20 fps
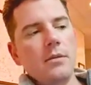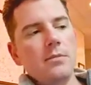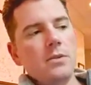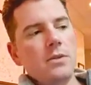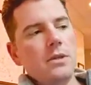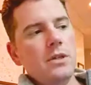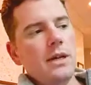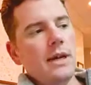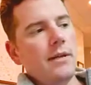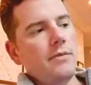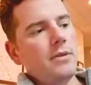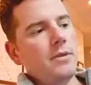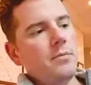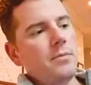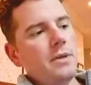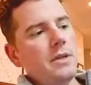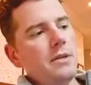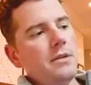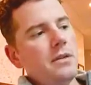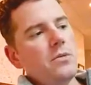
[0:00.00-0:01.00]
So you have to
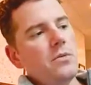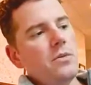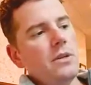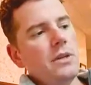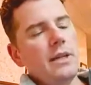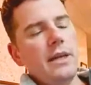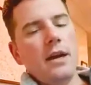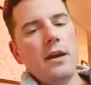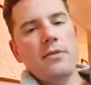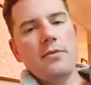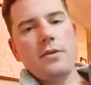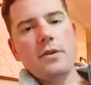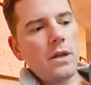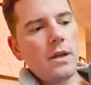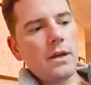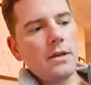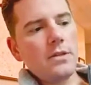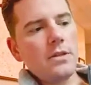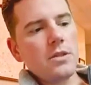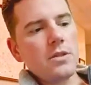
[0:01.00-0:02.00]
be really careful
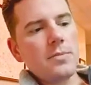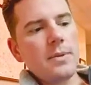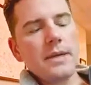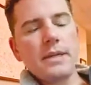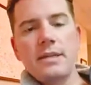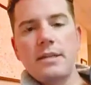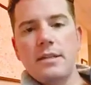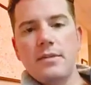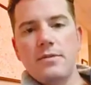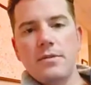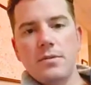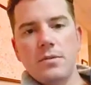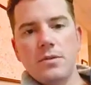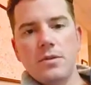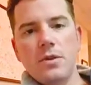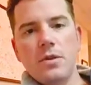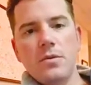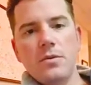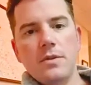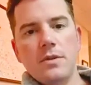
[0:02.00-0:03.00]
not to expect a different
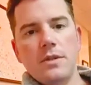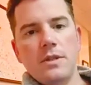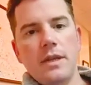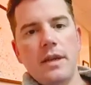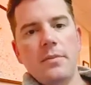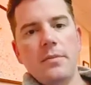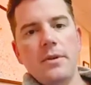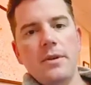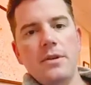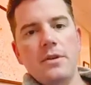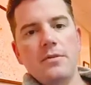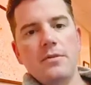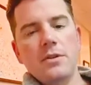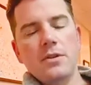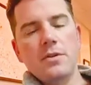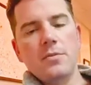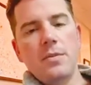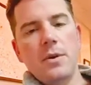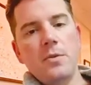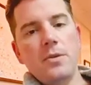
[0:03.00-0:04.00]
result with the same
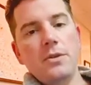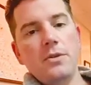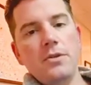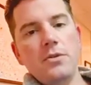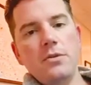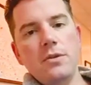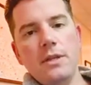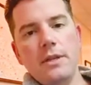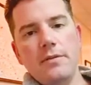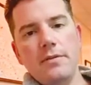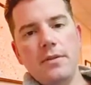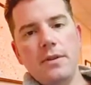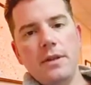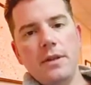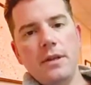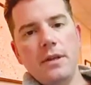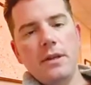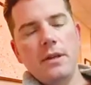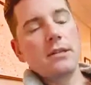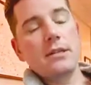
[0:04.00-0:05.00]
maneuvers, but we do leave
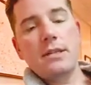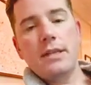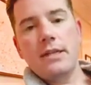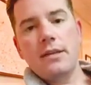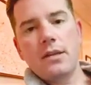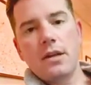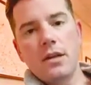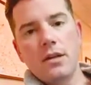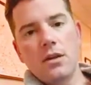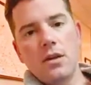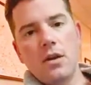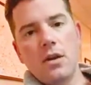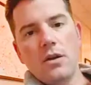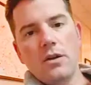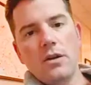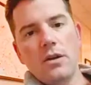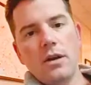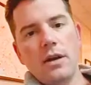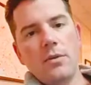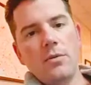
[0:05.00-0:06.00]
the stent on
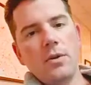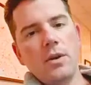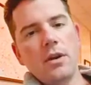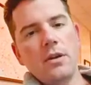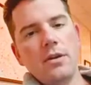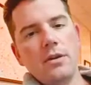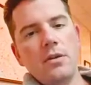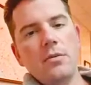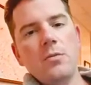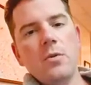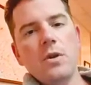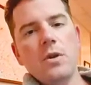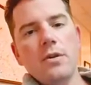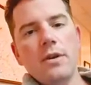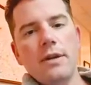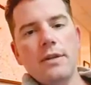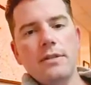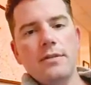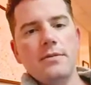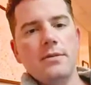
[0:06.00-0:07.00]
longer and we are a little more
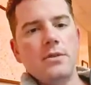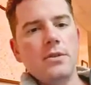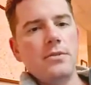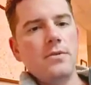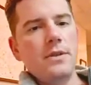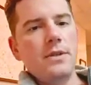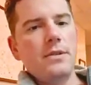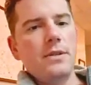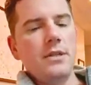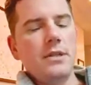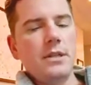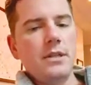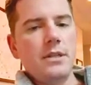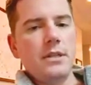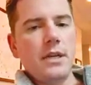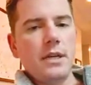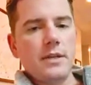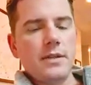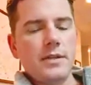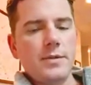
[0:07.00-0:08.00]
aggressive. So if I did a
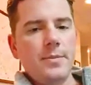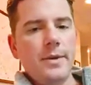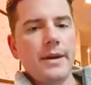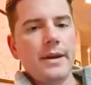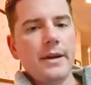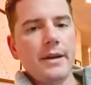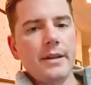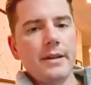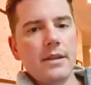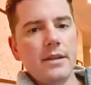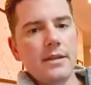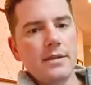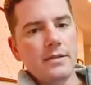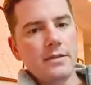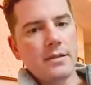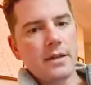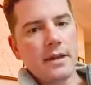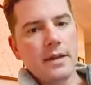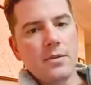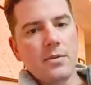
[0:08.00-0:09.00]
duct sparing, then in the
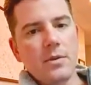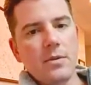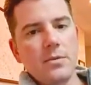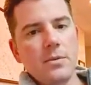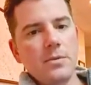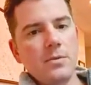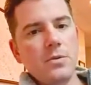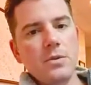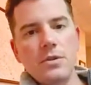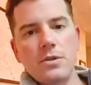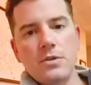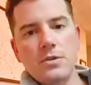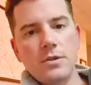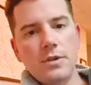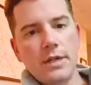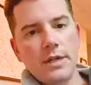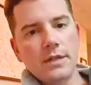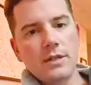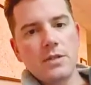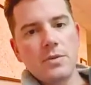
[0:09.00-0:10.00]
second one, we wouldn't do a
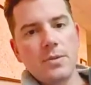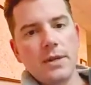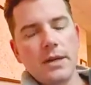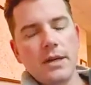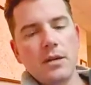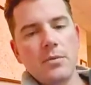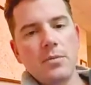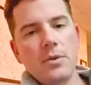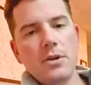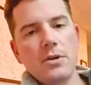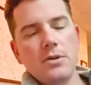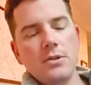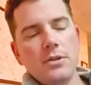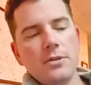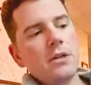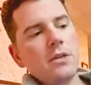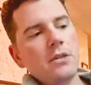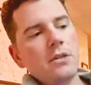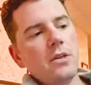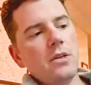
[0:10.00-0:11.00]
duct sparing
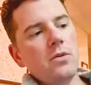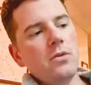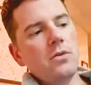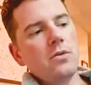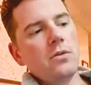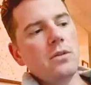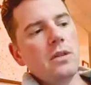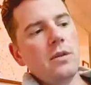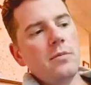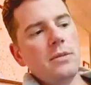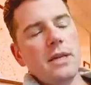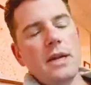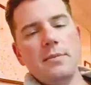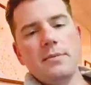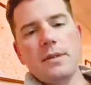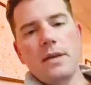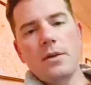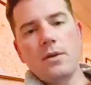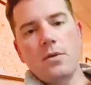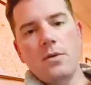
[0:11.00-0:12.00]
approach. So
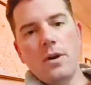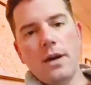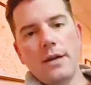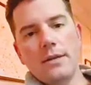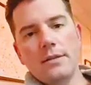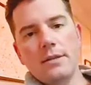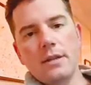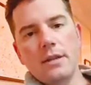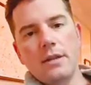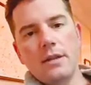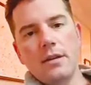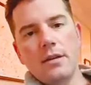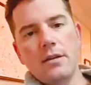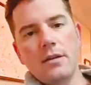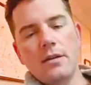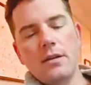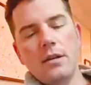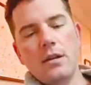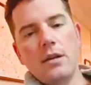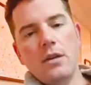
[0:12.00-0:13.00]
sometimes that requires that
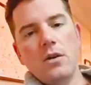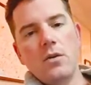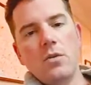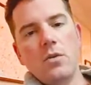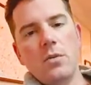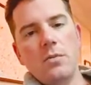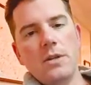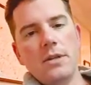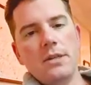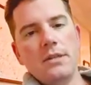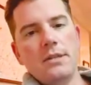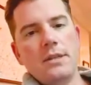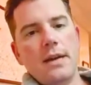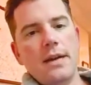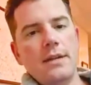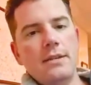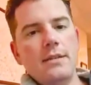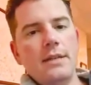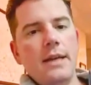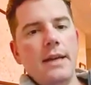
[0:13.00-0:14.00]
the woman
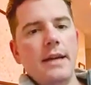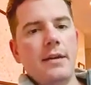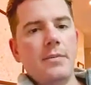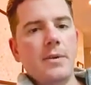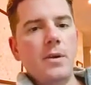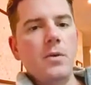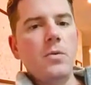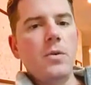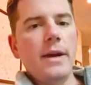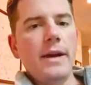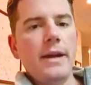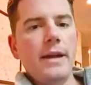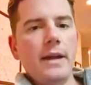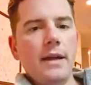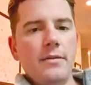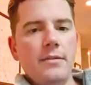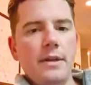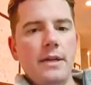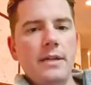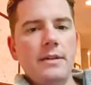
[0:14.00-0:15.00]
decides, hey, I'm going to wait,
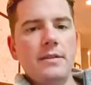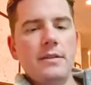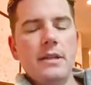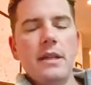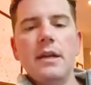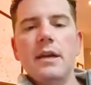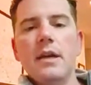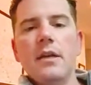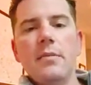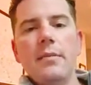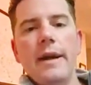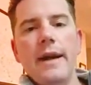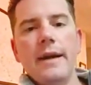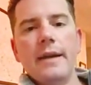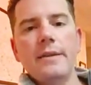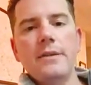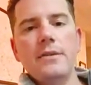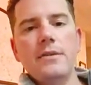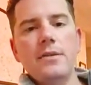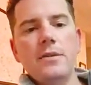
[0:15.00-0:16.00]
have kids, and then come
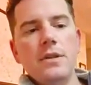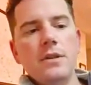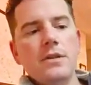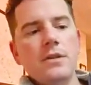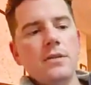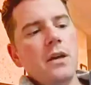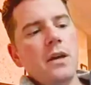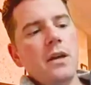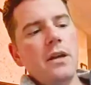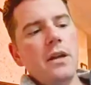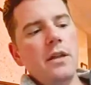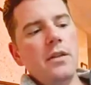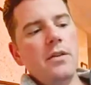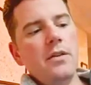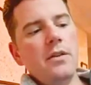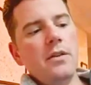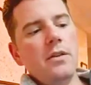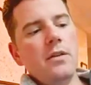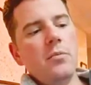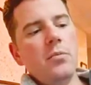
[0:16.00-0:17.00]
back and do this.
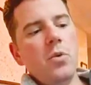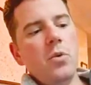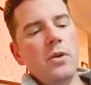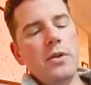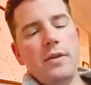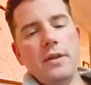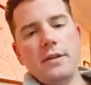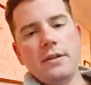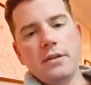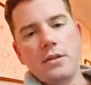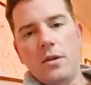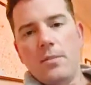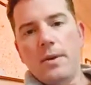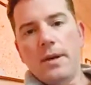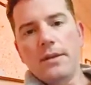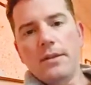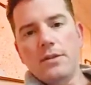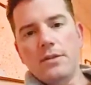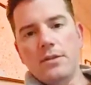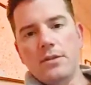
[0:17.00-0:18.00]
Another important thing to know
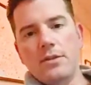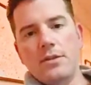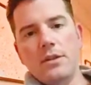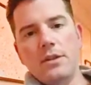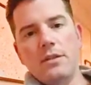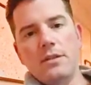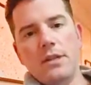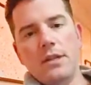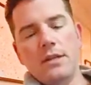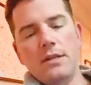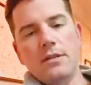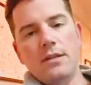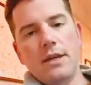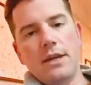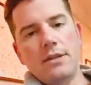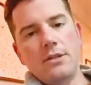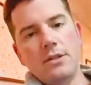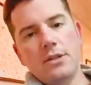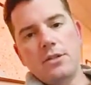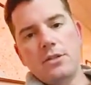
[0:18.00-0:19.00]
about the surgery is that it's
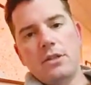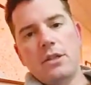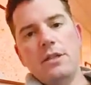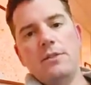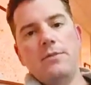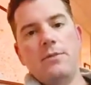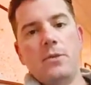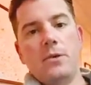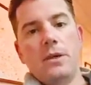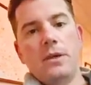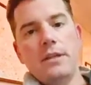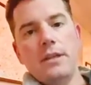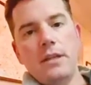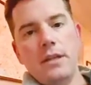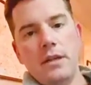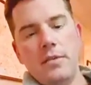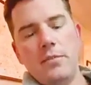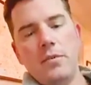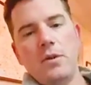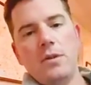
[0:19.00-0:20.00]
not just everting the
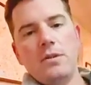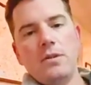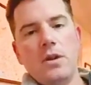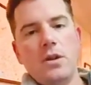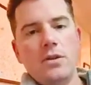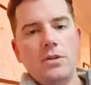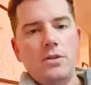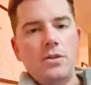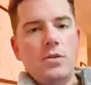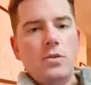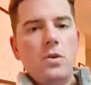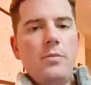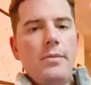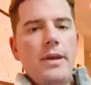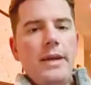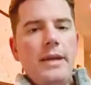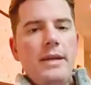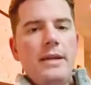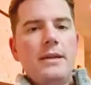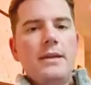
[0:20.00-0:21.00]
nipple, it's also
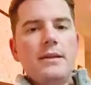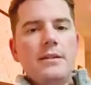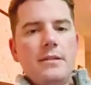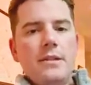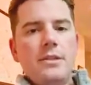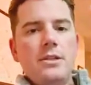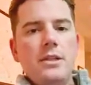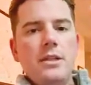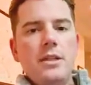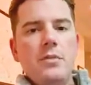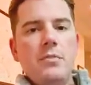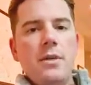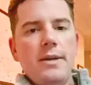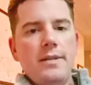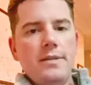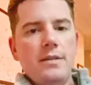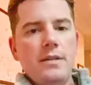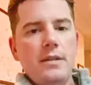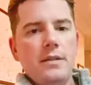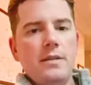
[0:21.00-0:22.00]
making an incision in the
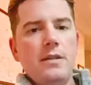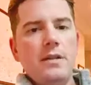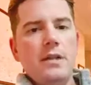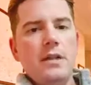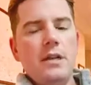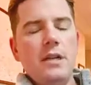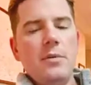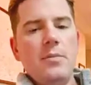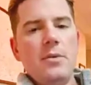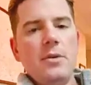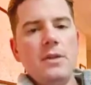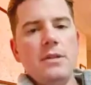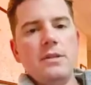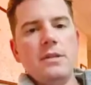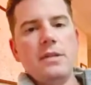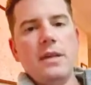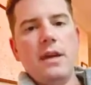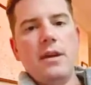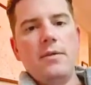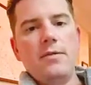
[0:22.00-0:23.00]
muscle that's in the nipple
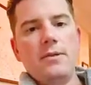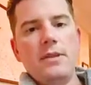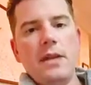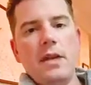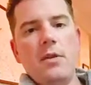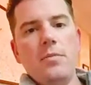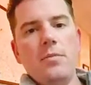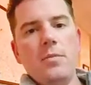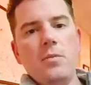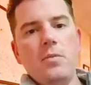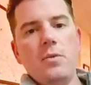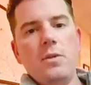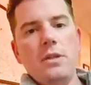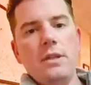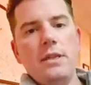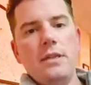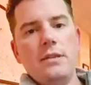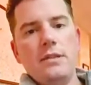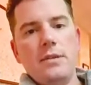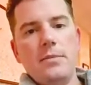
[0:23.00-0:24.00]
itself to help
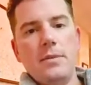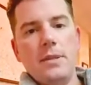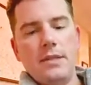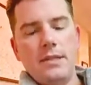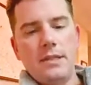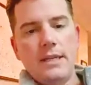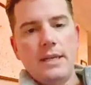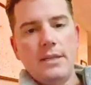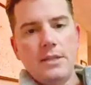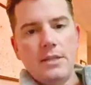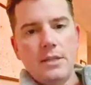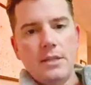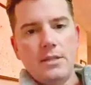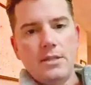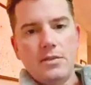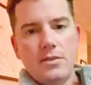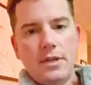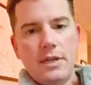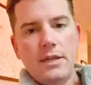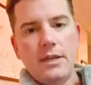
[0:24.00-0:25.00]
release some of the tension
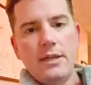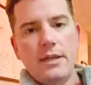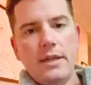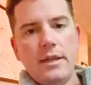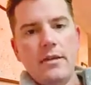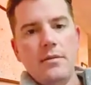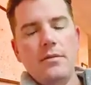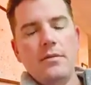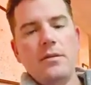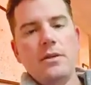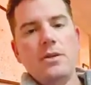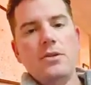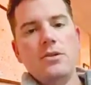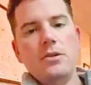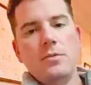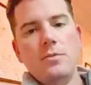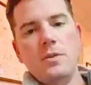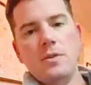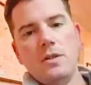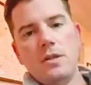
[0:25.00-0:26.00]
that's created that
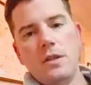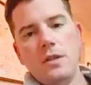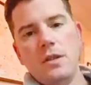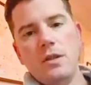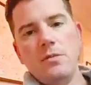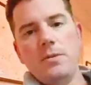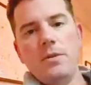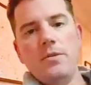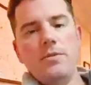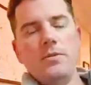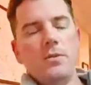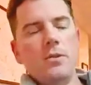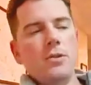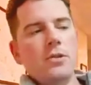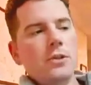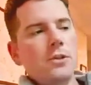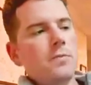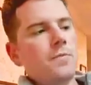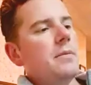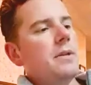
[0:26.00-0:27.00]
contributes to the nipple
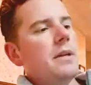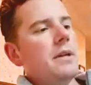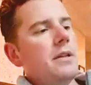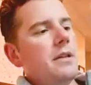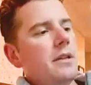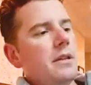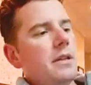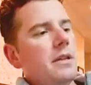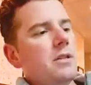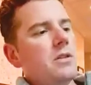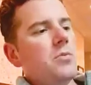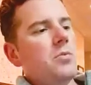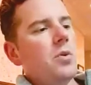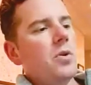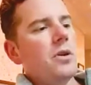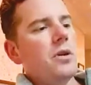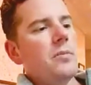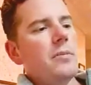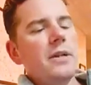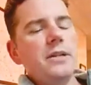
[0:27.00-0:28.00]
inversion. The other thing that's
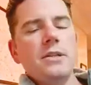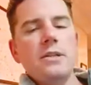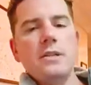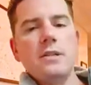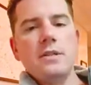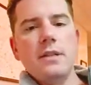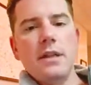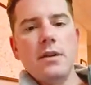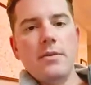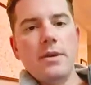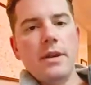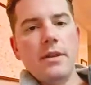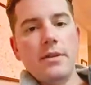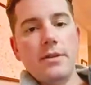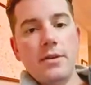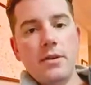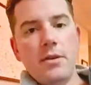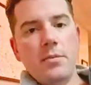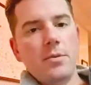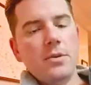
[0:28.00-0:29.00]
important to mention is that around
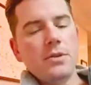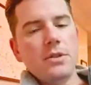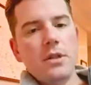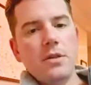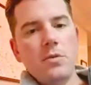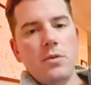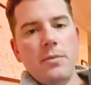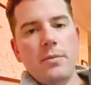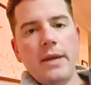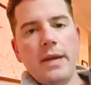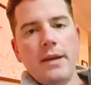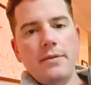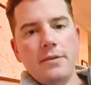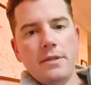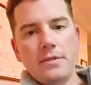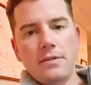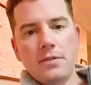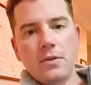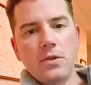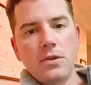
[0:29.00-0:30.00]
30% of women have
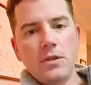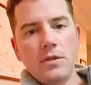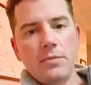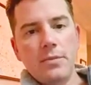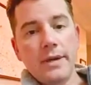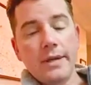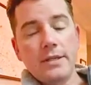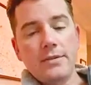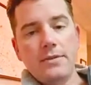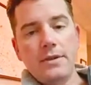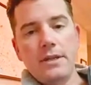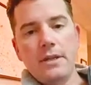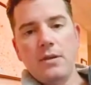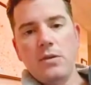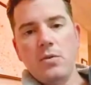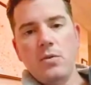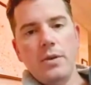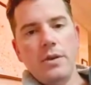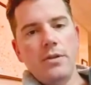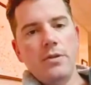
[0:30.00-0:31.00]
difficulty
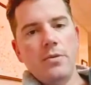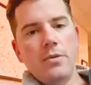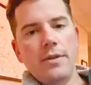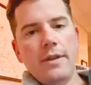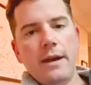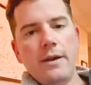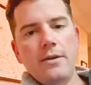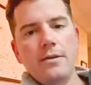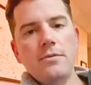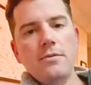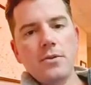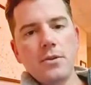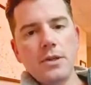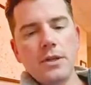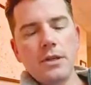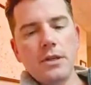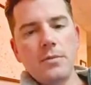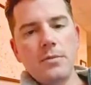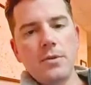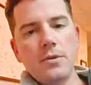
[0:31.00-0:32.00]
breastfeeding with or without
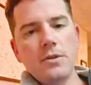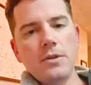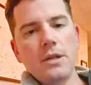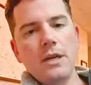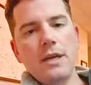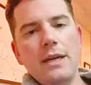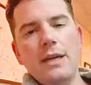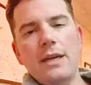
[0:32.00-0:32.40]
inverted nipples.